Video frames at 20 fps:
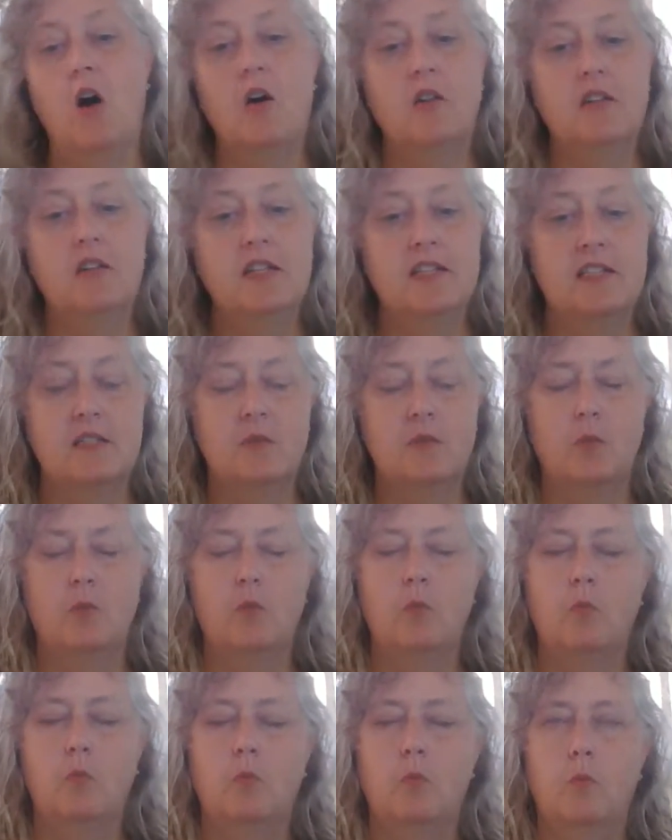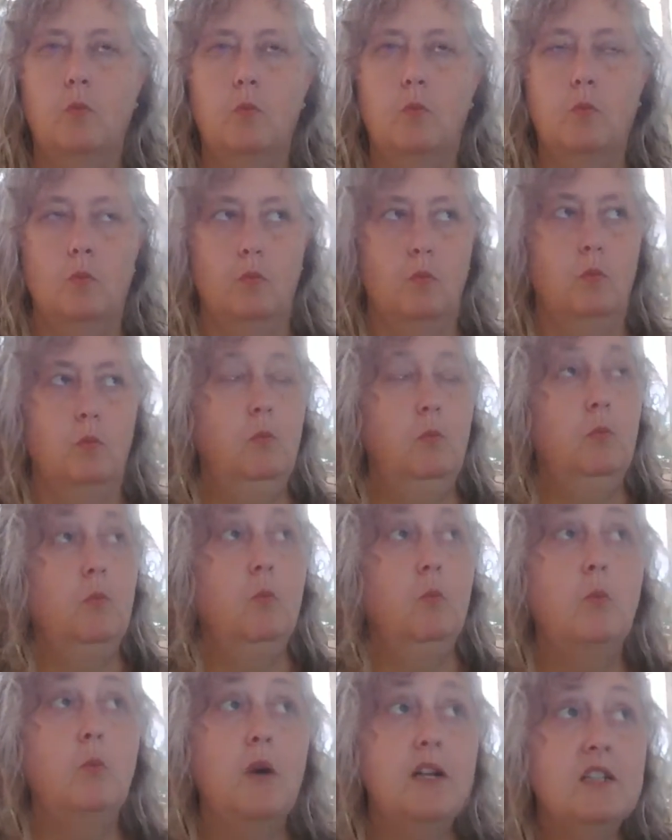all these
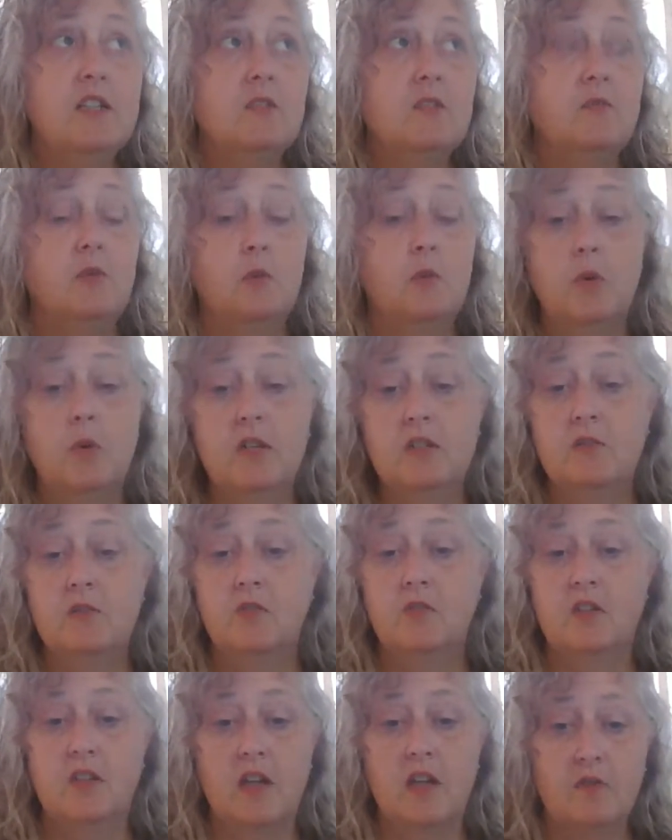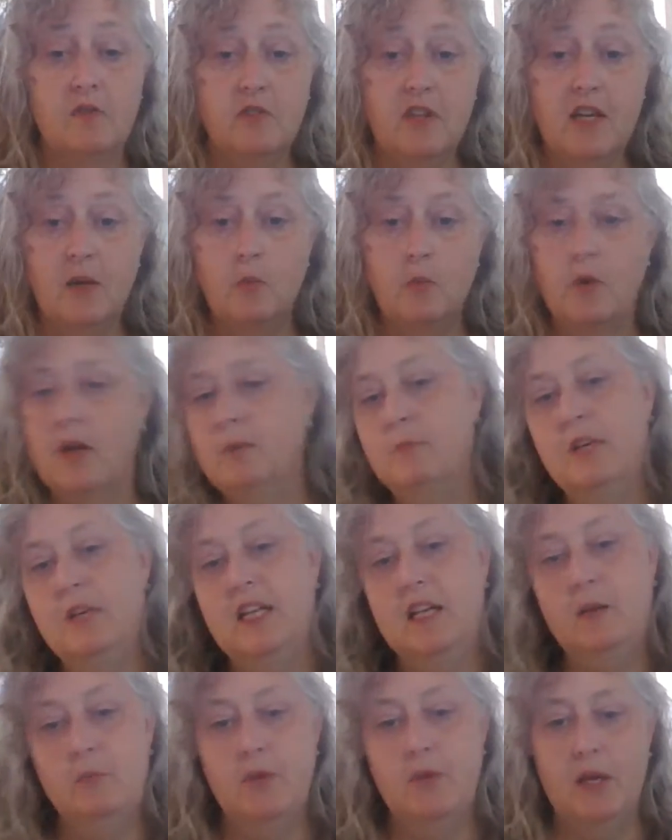wonderful, wonderful, lovely,
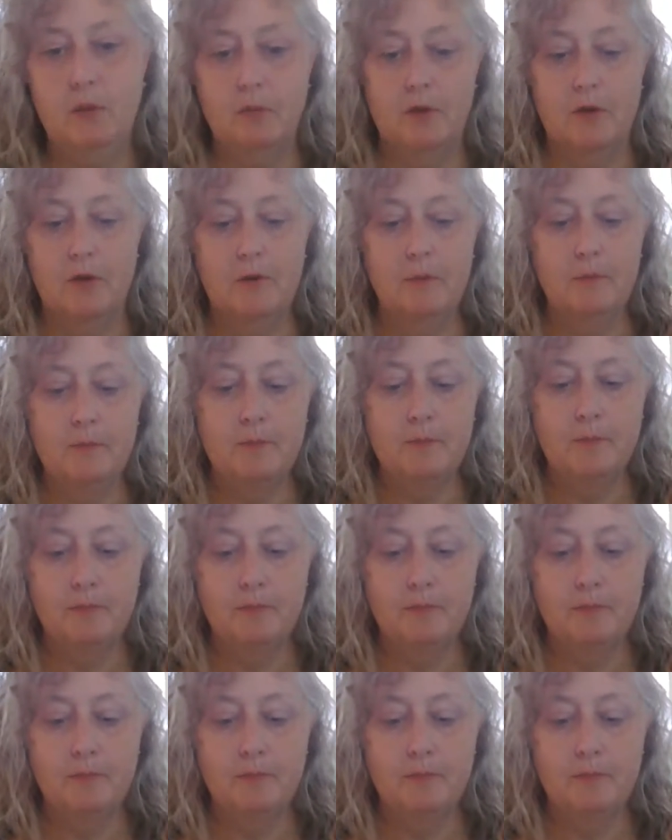well-meaning people.